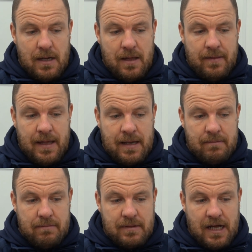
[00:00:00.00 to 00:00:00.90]
and
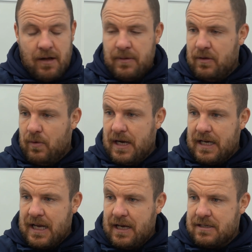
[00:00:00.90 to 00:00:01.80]
then that'll be the way
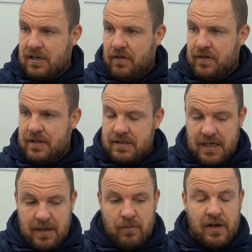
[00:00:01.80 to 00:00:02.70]
you get yourself in the
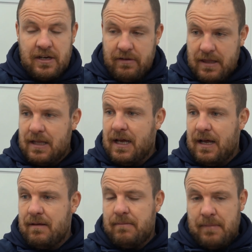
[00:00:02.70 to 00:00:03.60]
team. When you're in
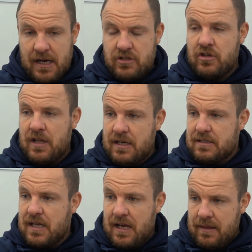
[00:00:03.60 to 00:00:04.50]
there, make sure that you
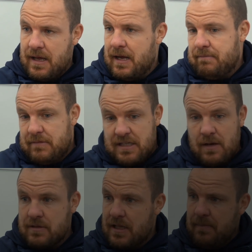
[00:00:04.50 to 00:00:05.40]
stay in there. It's
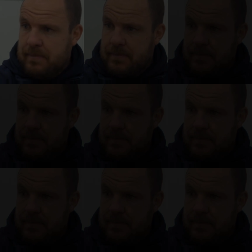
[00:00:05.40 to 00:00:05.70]
down to them.